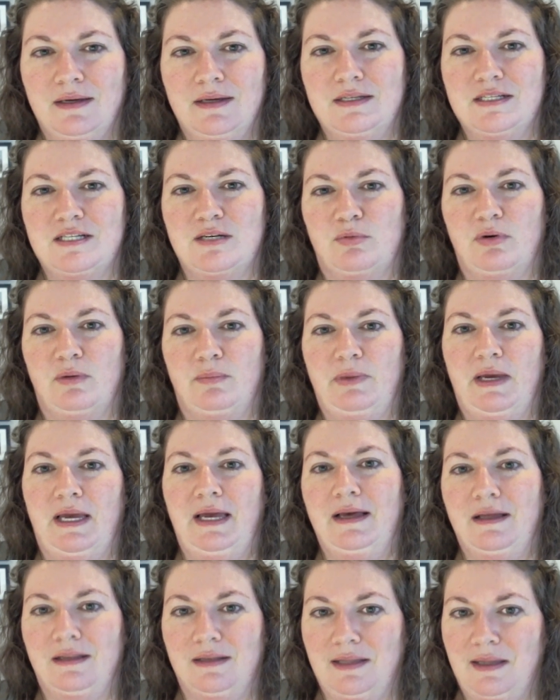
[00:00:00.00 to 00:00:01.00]
to
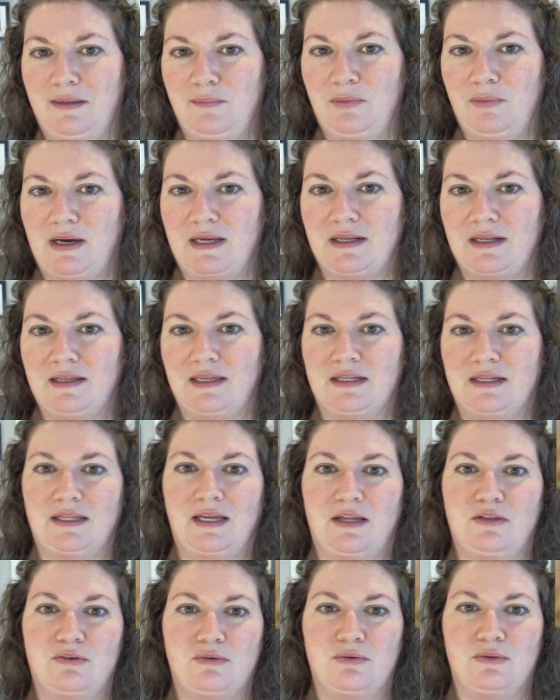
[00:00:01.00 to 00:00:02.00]
propel a body like
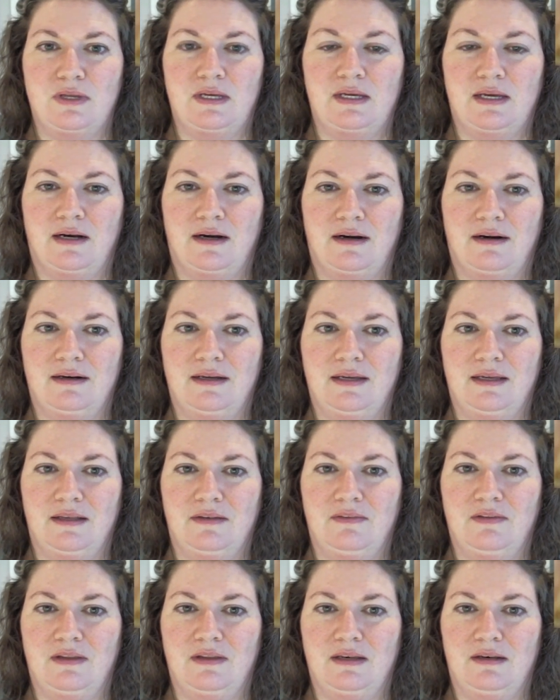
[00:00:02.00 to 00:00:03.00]
that through the air,
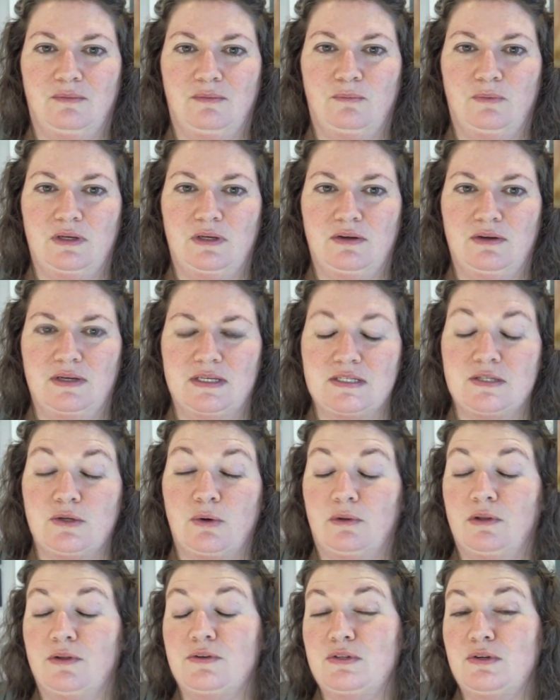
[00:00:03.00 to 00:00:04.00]
and then when you get so
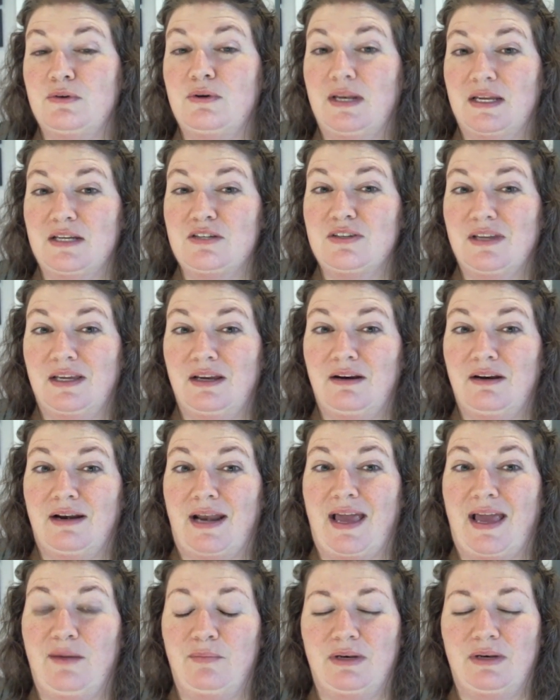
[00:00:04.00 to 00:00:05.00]
close you can actually hear it
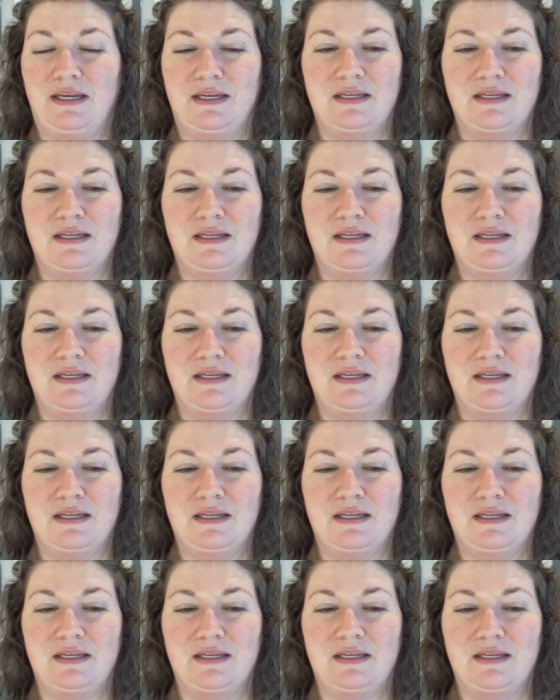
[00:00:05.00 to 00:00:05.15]
happening.